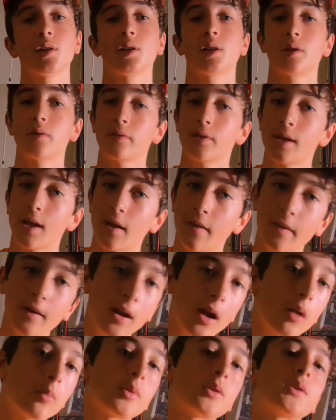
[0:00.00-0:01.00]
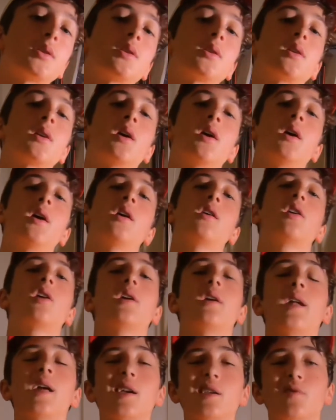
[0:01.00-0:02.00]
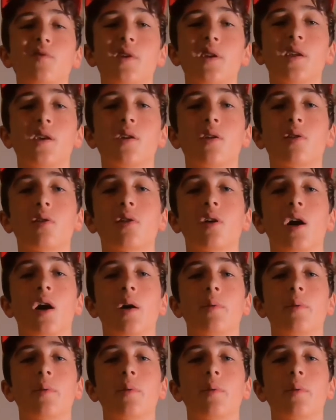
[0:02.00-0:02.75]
leave it down in the comments. In our next video,